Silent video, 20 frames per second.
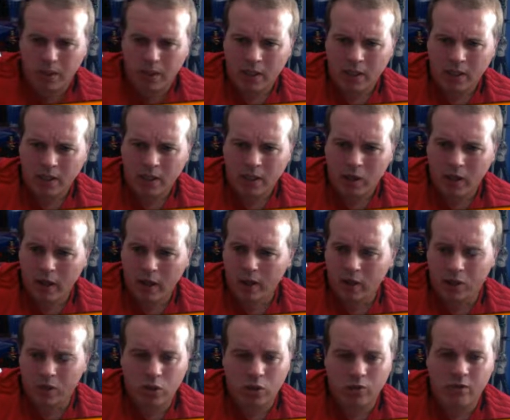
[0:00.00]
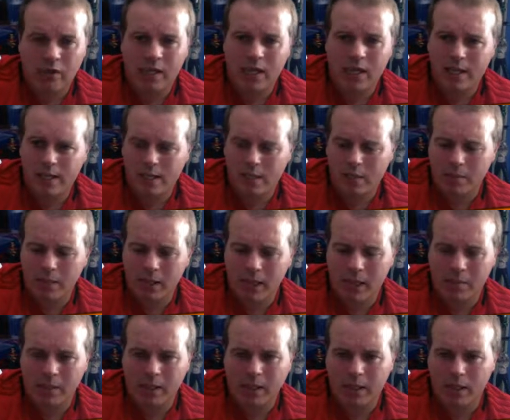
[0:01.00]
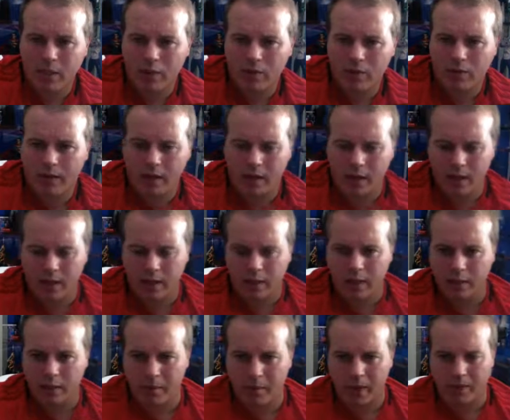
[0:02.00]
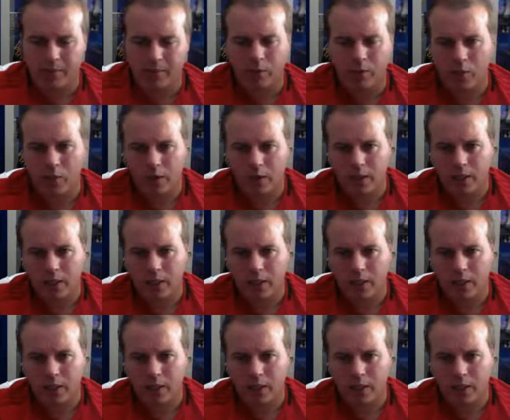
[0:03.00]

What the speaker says: United should have easily been able to get out of the back four,